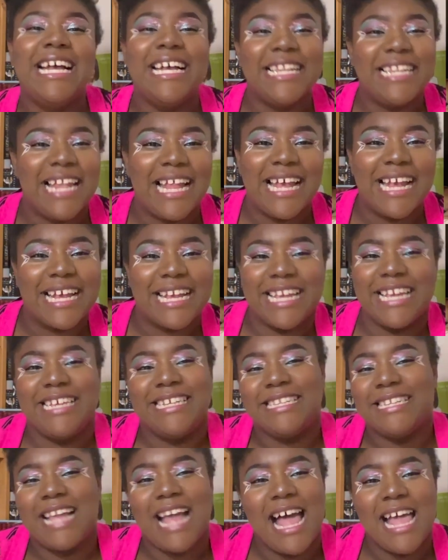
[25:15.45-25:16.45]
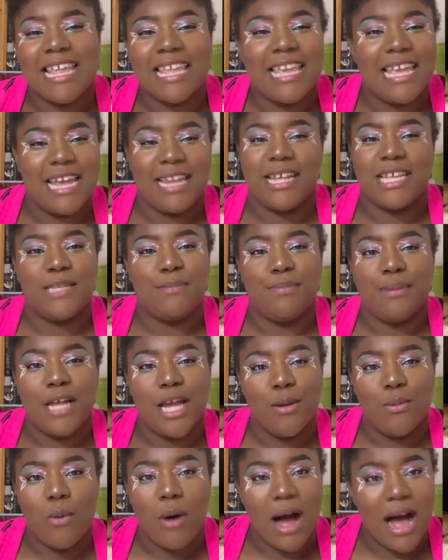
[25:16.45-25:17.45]
Like, I can't
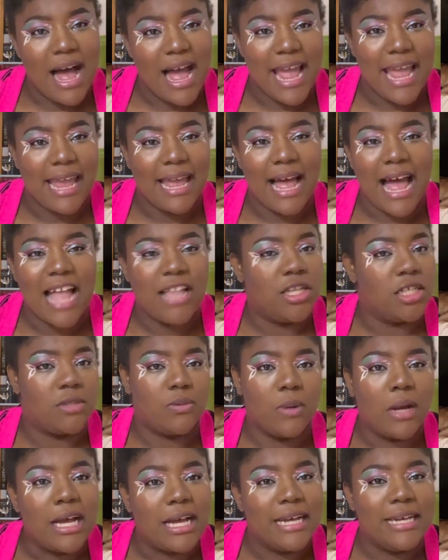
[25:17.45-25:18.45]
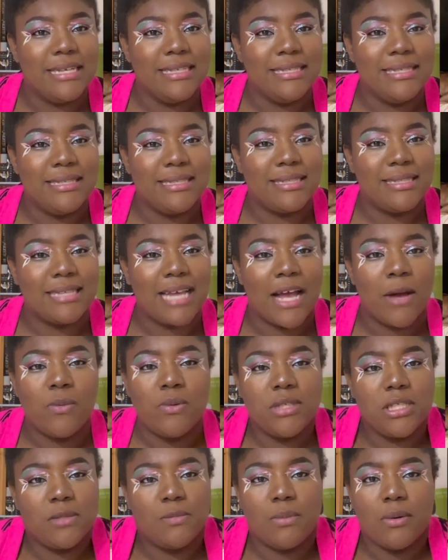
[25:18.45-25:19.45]
explain why. I was
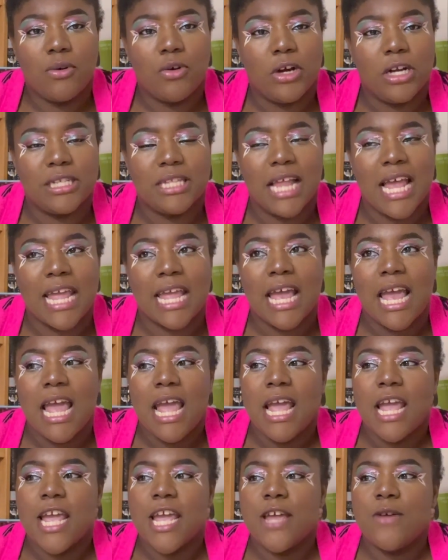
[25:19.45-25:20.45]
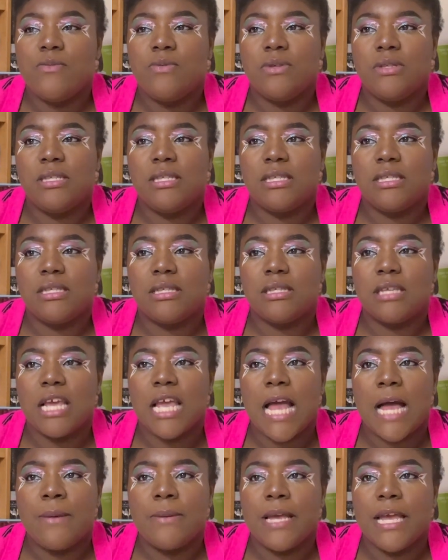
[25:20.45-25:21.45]
just bored. Like, it was
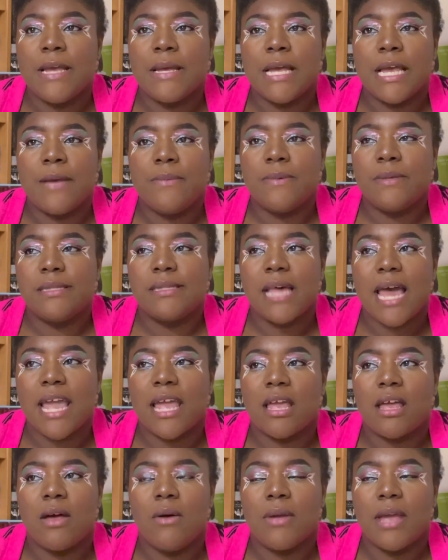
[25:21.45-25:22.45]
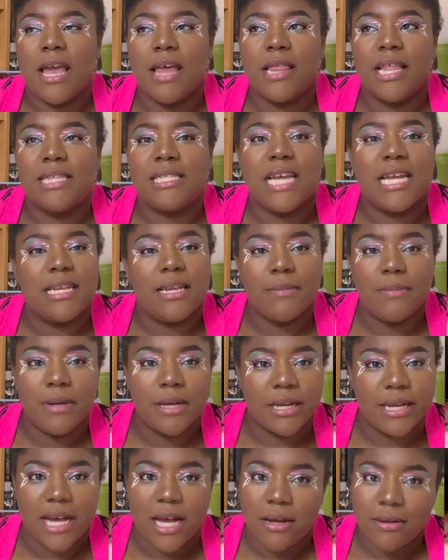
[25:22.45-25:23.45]
like, okay, let's end the
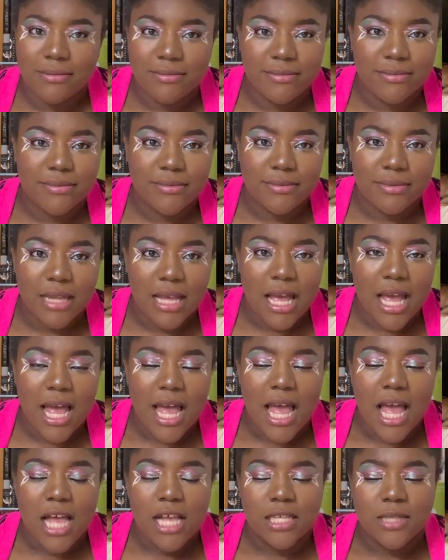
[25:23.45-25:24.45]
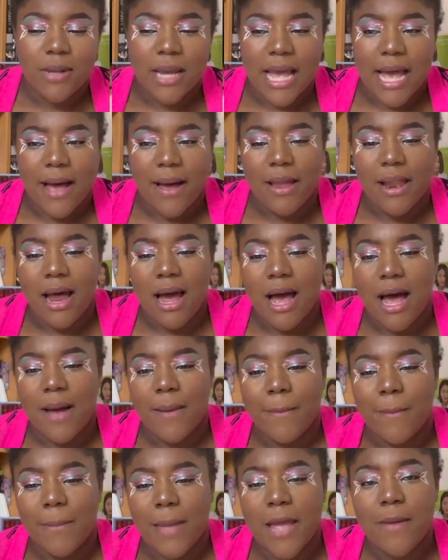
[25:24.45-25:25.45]
book now. So
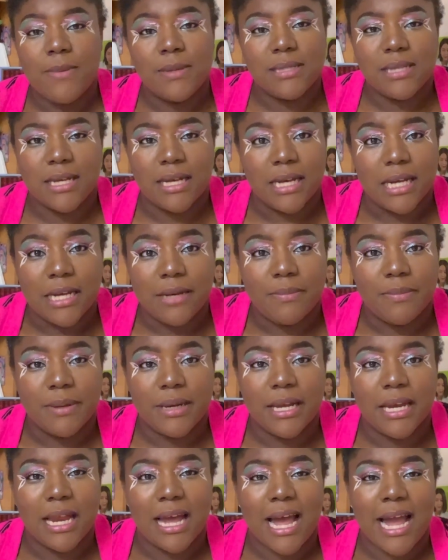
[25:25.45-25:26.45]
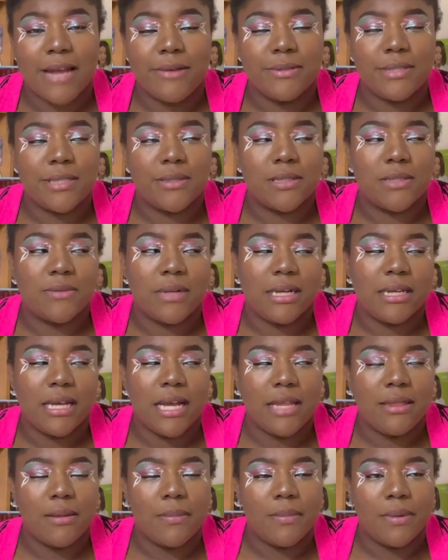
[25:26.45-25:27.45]
yeah, it was good, but I just was ready to
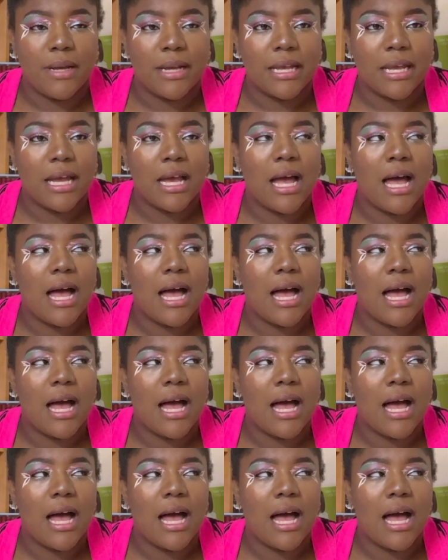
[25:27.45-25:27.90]
end the book.